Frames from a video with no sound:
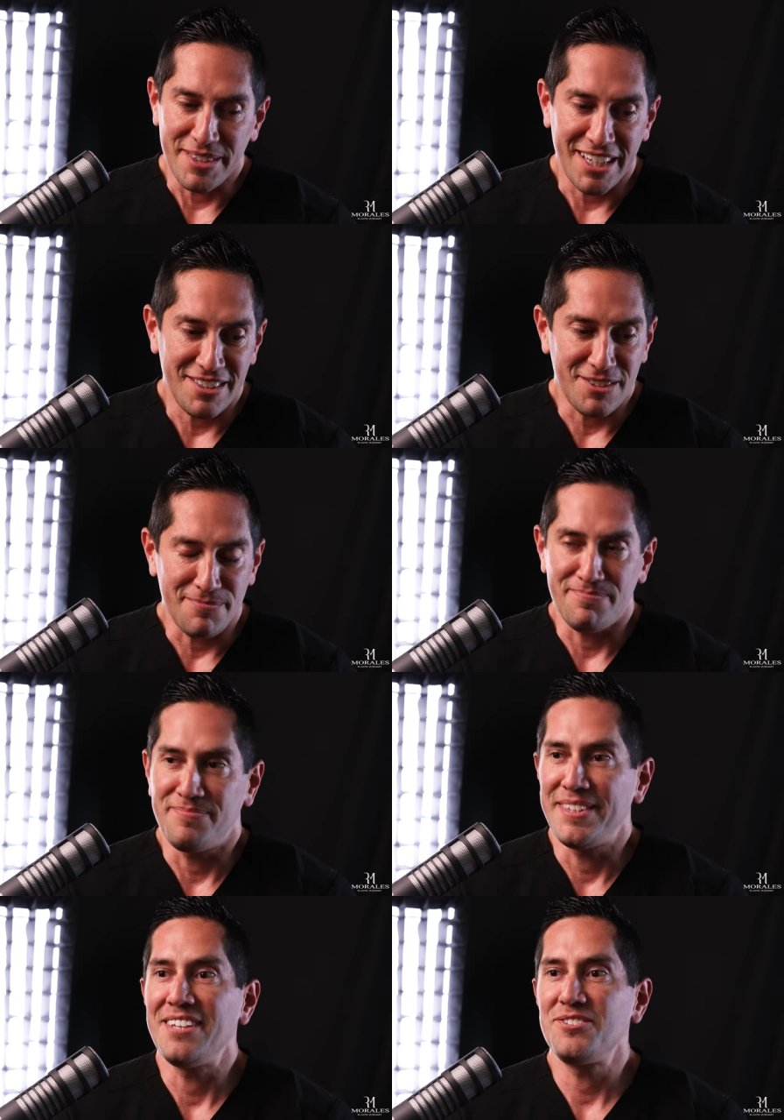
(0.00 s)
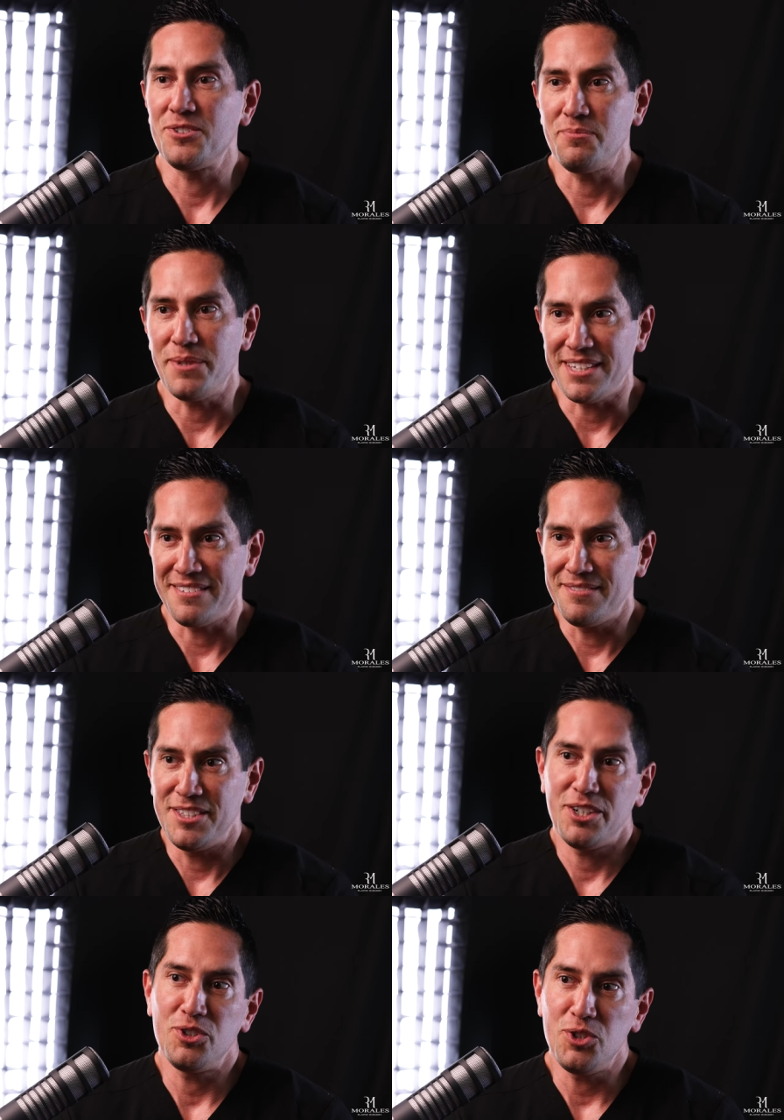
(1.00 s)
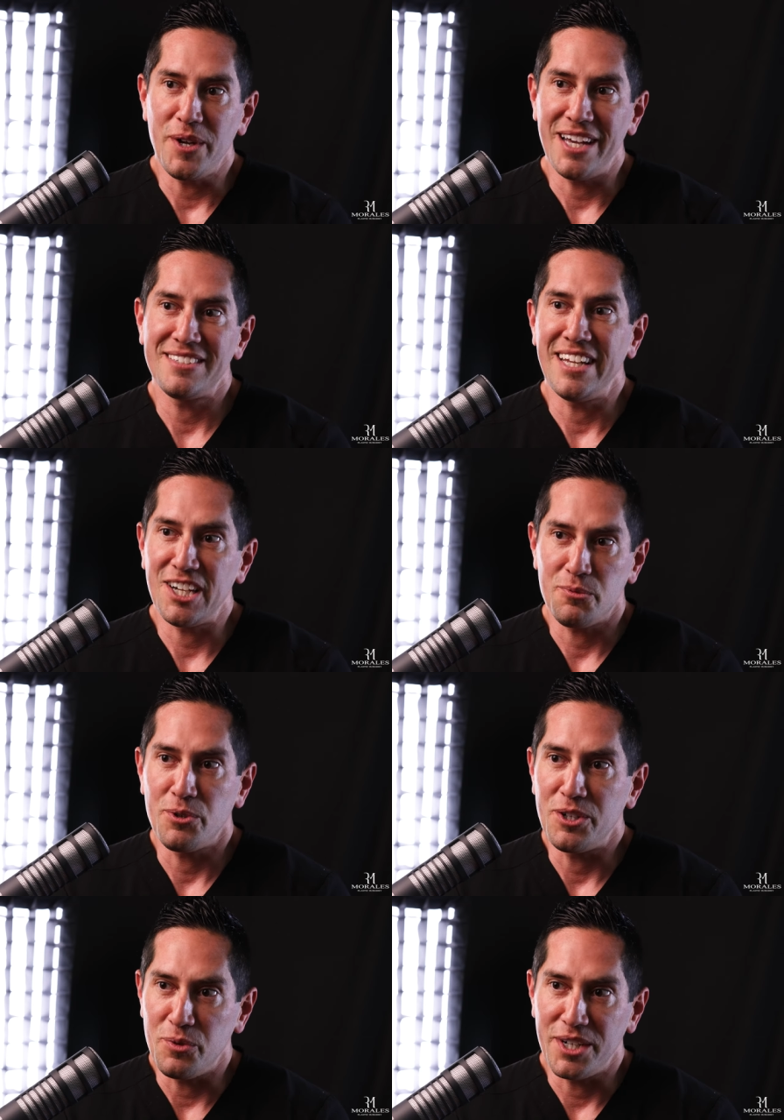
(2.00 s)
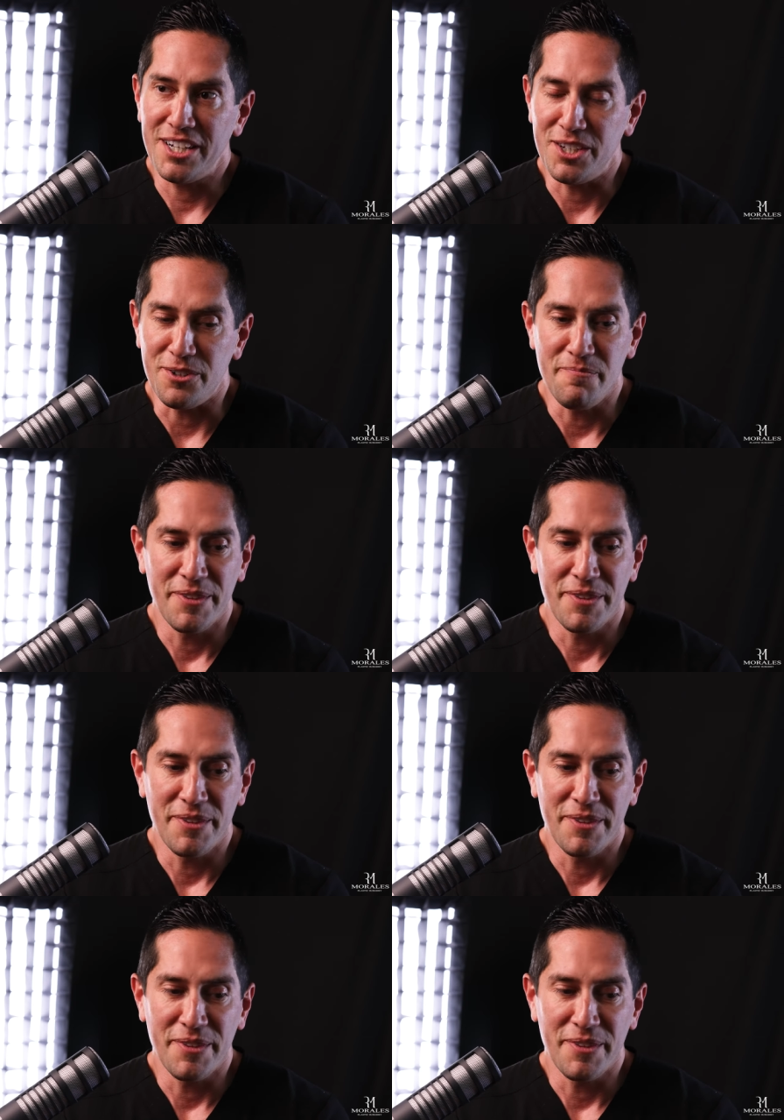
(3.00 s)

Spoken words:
That's just me telling you as an expert in what I do.